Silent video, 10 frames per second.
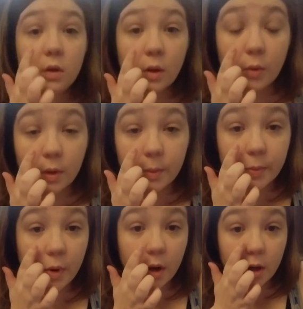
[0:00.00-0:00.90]
I'm gonna
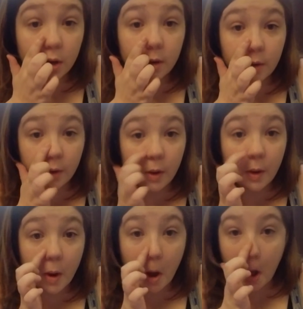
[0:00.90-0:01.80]
pat it
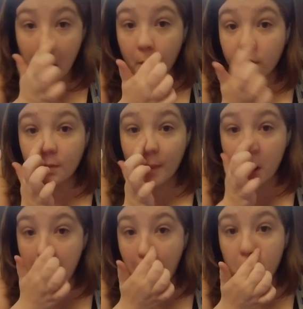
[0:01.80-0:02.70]
over my
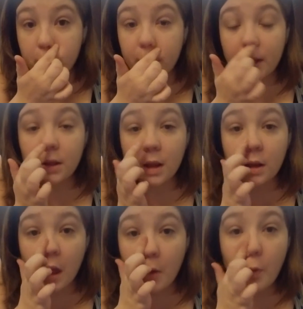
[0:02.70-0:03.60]
nose because
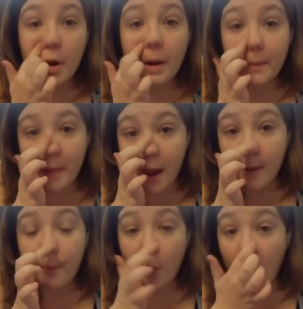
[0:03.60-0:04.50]
that's a really
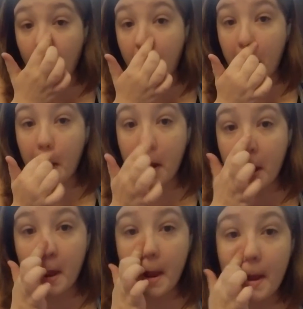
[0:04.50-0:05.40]
bad pore
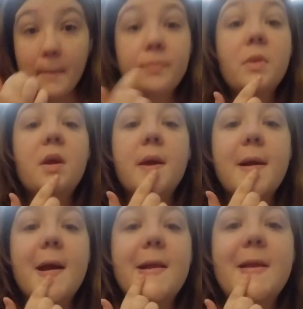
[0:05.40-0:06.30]
area. I
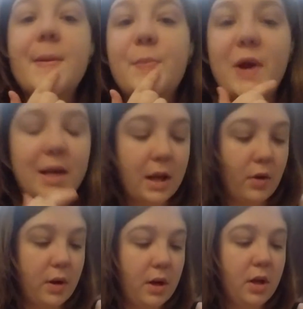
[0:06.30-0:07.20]
got some right
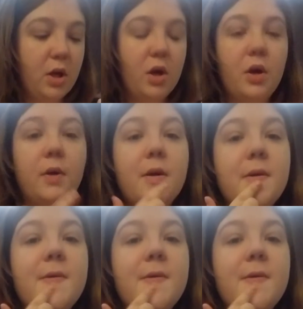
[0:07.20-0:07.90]
down here.